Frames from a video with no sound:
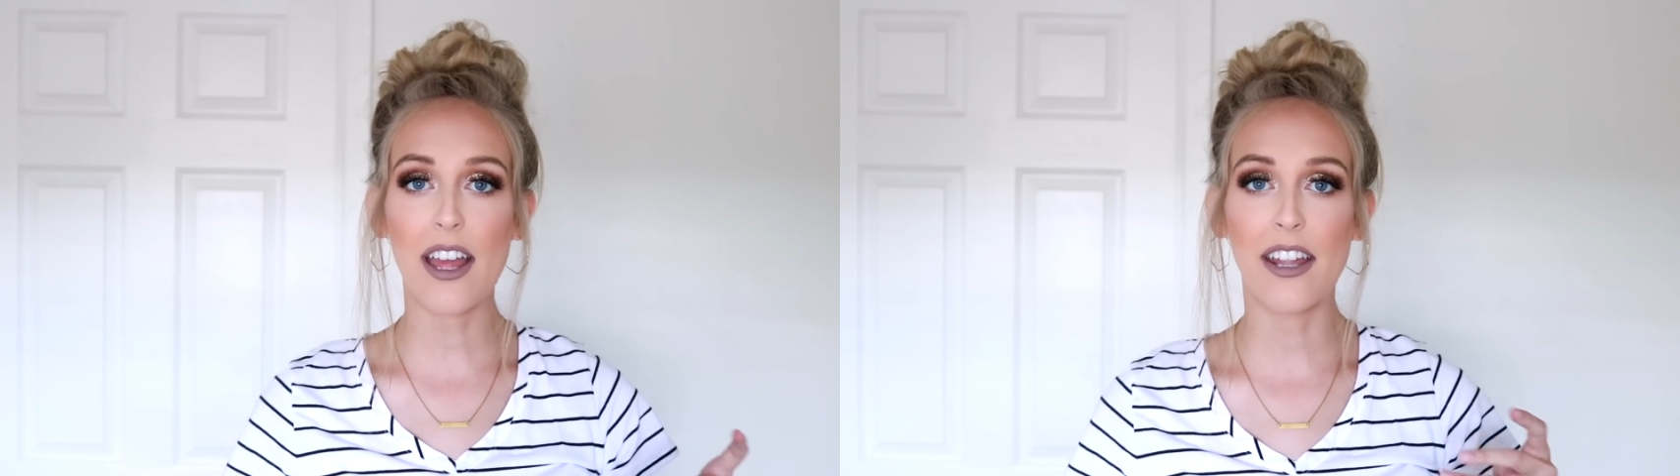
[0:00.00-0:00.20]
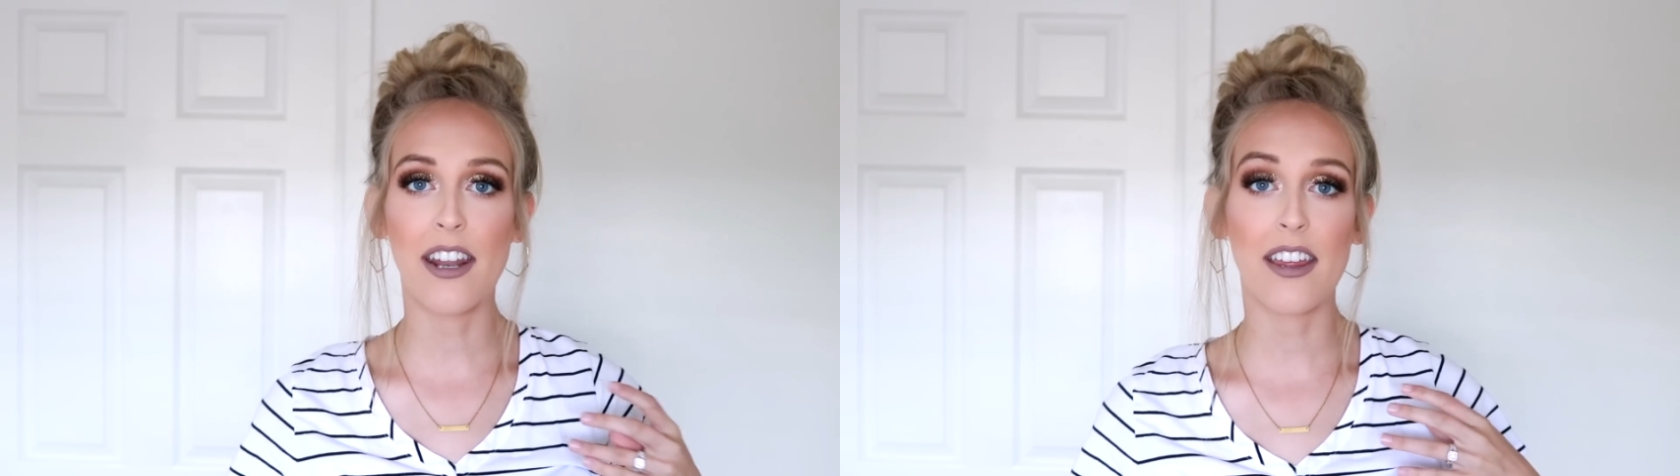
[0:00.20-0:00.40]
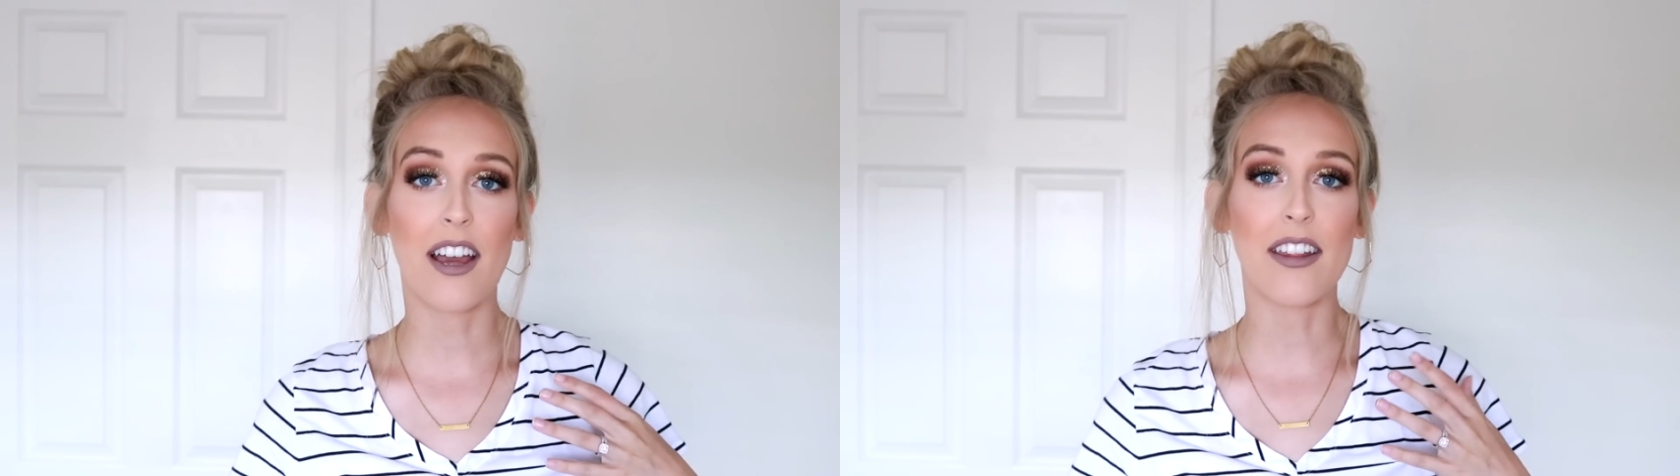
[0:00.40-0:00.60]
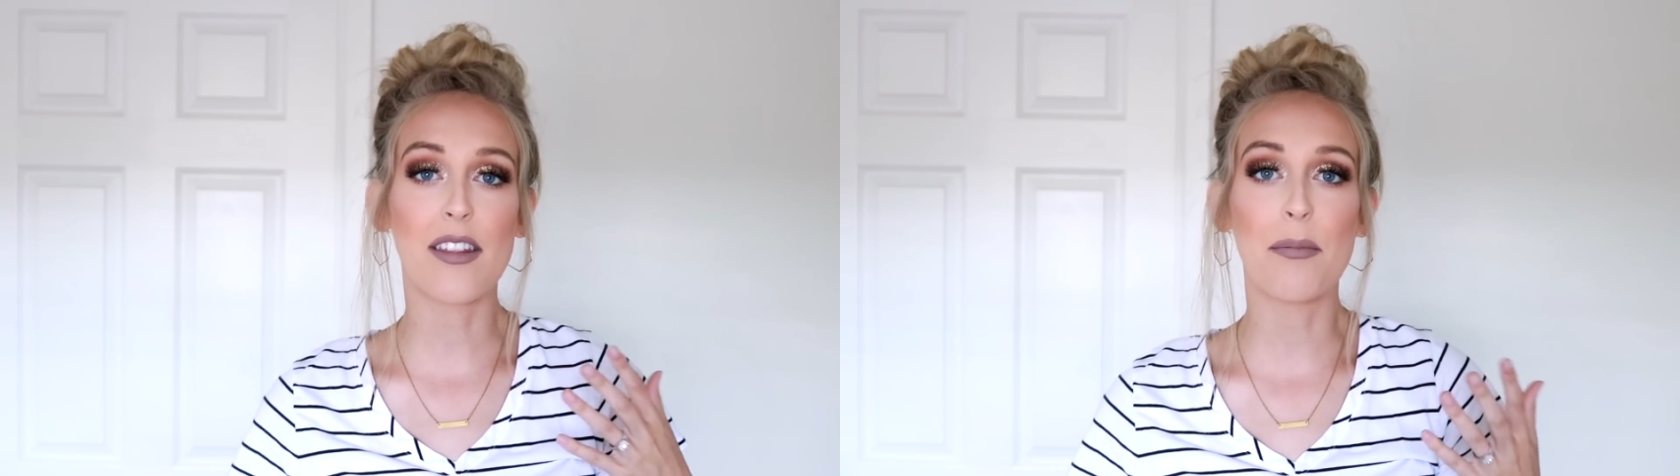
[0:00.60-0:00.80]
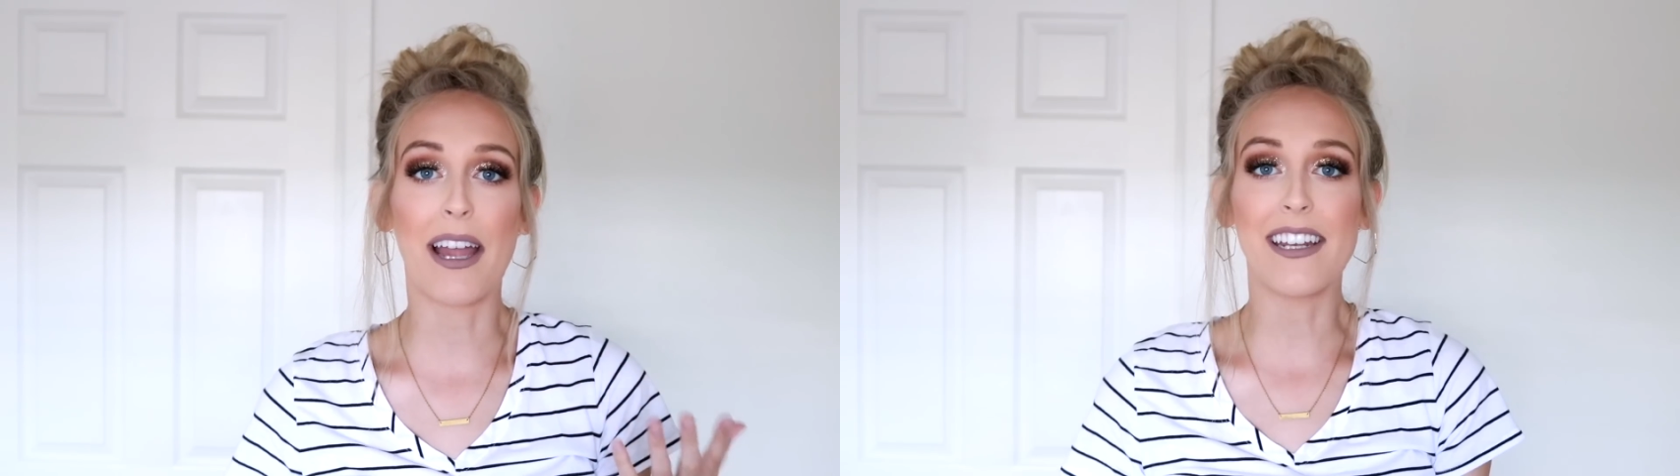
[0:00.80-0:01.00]
and got
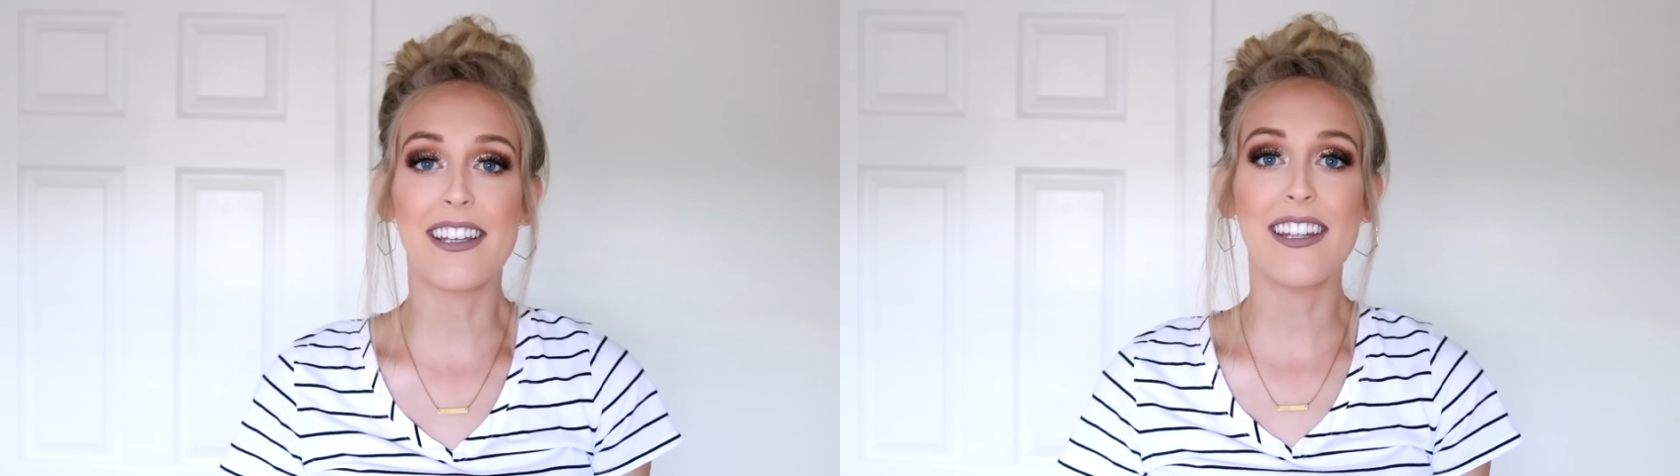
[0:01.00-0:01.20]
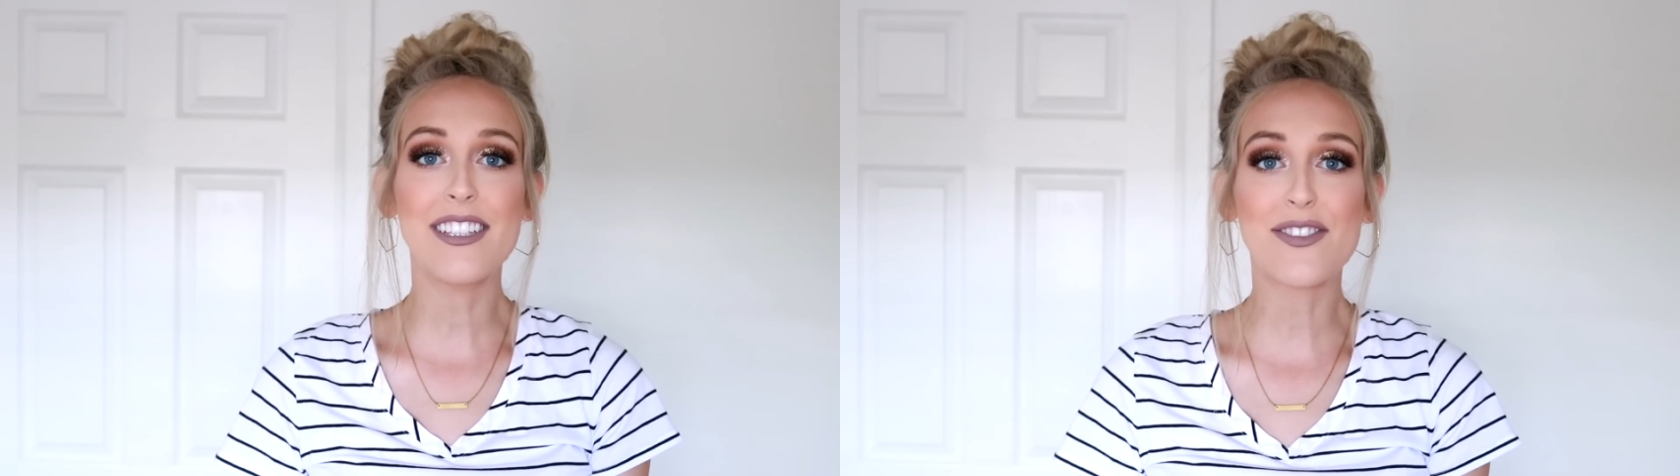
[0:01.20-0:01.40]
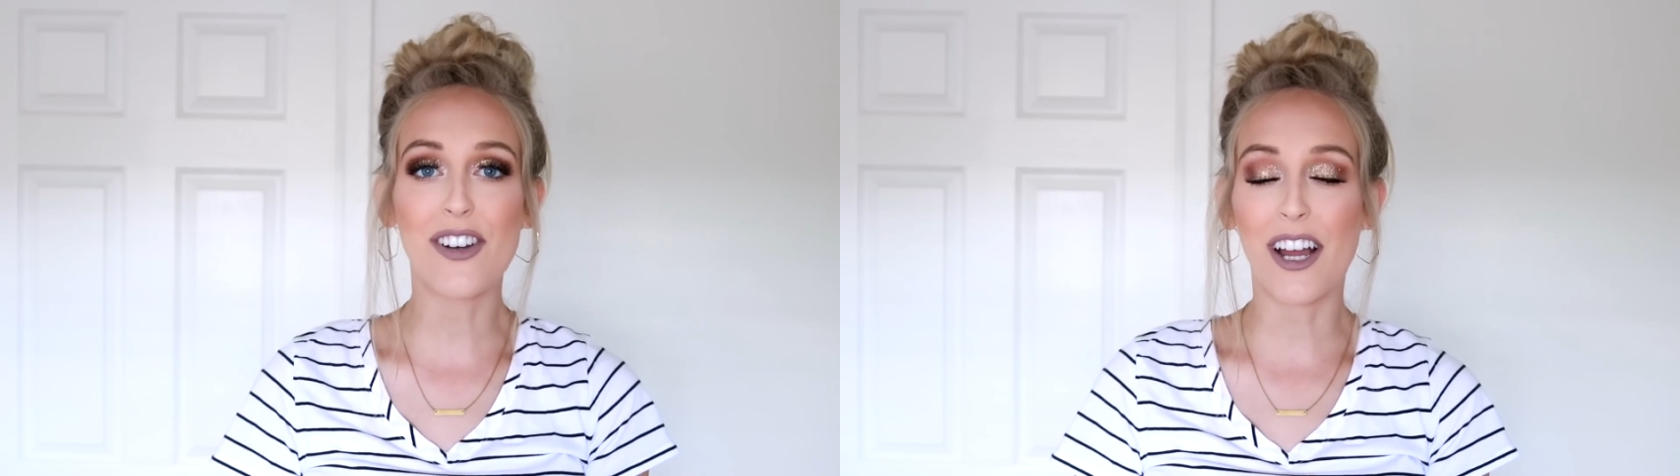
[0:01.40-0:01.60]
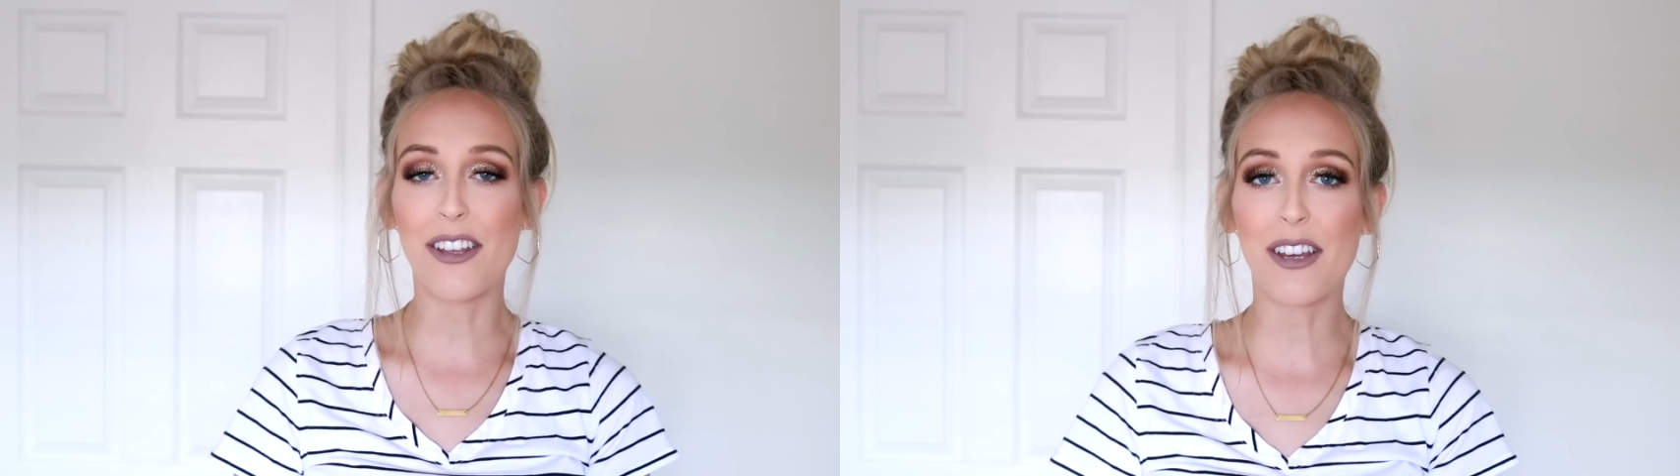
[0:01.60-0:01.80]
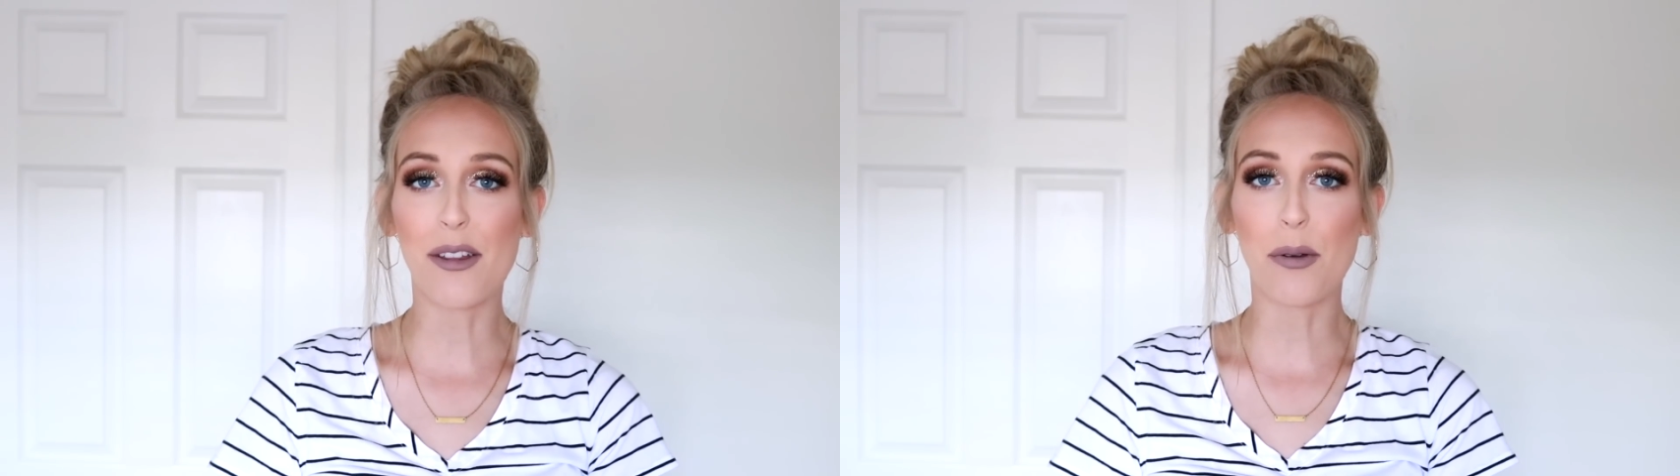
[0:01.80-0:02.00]
some ideas for how
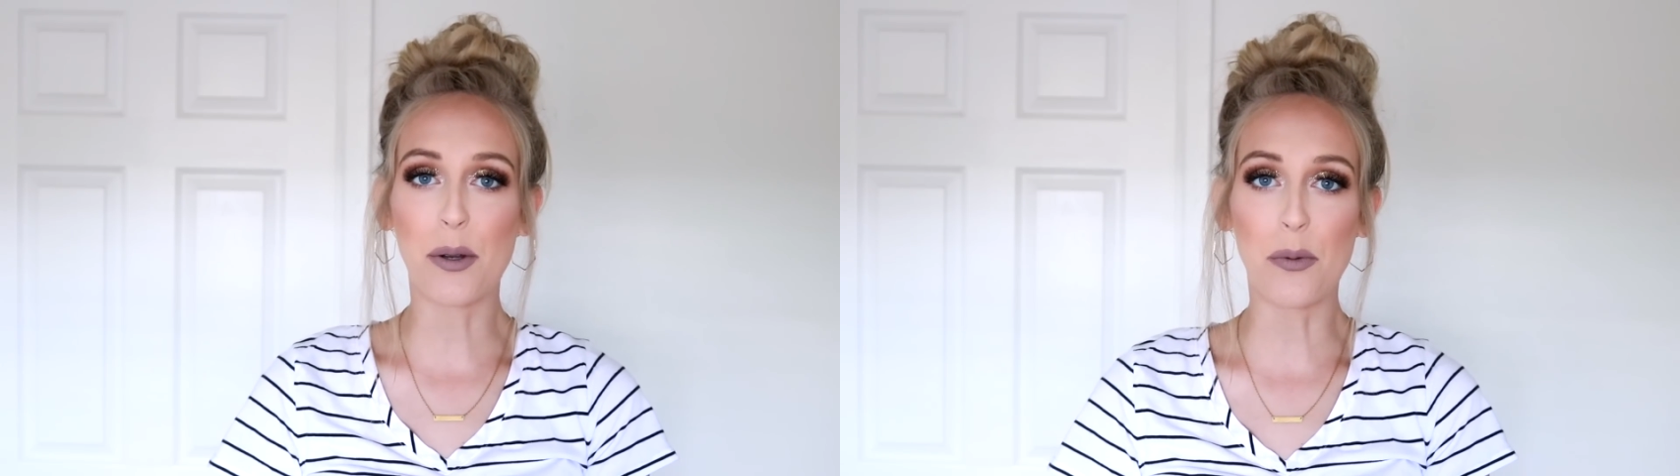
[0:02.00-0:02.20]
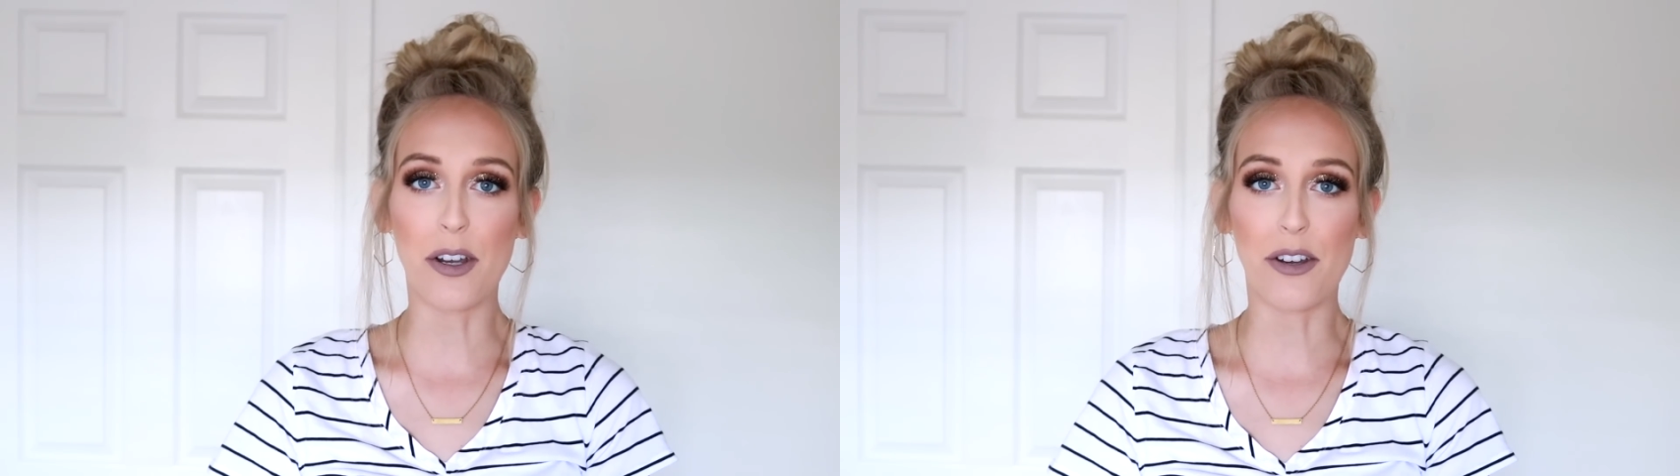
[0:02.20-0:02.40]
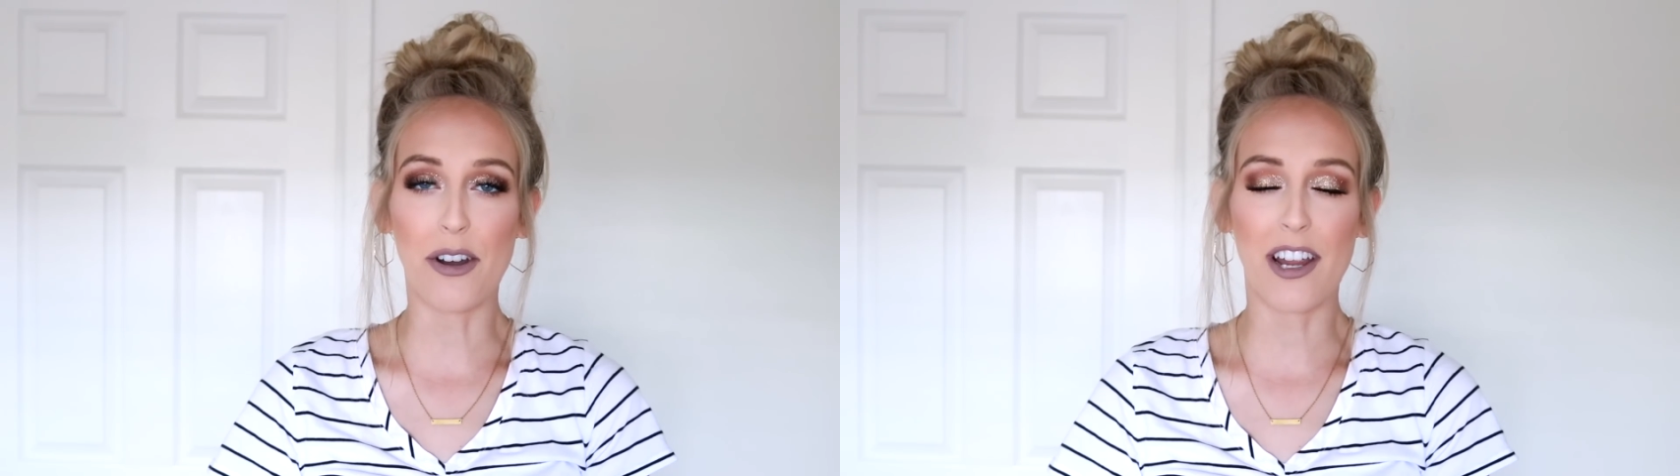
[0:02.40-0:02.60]
you guys want to wear your